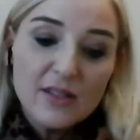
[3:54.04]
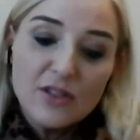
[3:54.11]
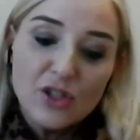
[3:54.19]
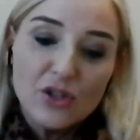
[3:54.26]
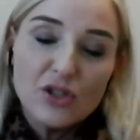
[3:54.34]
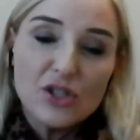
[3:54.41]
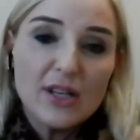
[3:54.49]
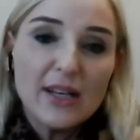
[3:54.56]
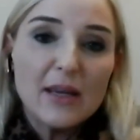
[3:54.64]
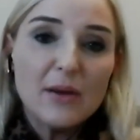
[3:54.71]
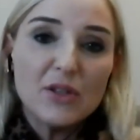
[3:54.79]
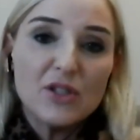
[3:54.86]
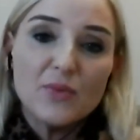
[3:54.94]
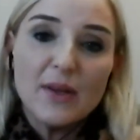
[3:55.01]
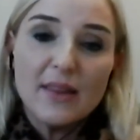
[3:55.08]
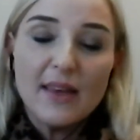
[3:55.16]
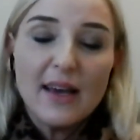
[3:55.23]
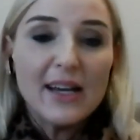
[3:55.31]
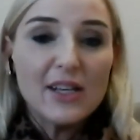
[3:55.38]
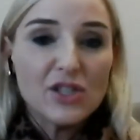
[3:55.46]
Usually between
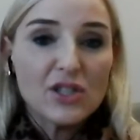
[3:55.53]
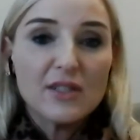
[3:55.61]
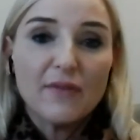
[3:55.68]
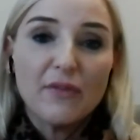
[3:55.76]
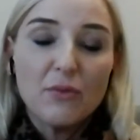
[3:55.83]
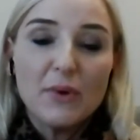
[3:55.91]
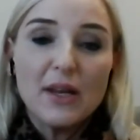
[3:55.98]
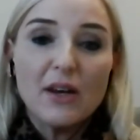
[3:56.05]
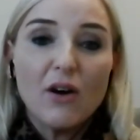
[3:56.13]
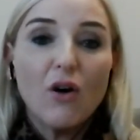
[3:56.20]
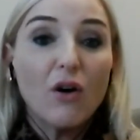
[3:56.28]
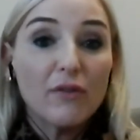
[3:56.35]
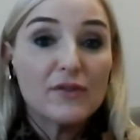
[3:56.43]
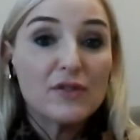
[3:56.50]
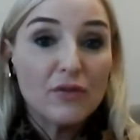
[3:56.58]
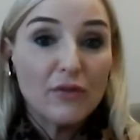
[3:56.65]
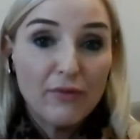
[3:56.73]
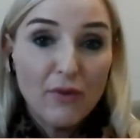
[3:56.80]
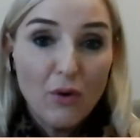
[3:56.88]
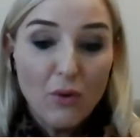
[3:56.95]
the ages of 3.5 to
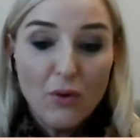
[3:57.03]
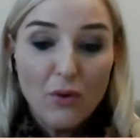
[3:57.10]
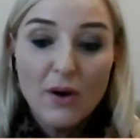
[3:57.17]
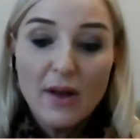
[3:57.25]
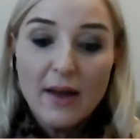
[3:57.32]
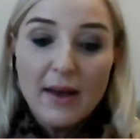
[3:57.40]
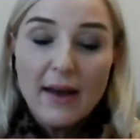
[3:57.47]
4,